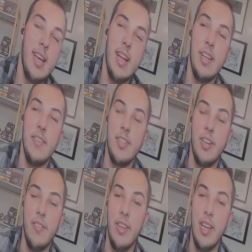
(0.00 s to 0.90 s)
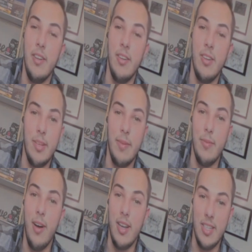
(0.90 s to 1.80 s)
and you give yourself a needle and somebody
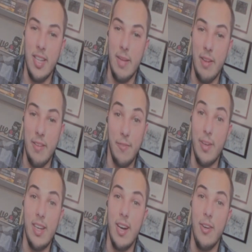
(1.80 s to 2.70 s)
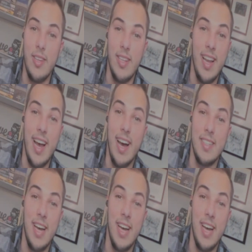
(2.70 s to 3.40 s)
walks in, they might freak out. And that has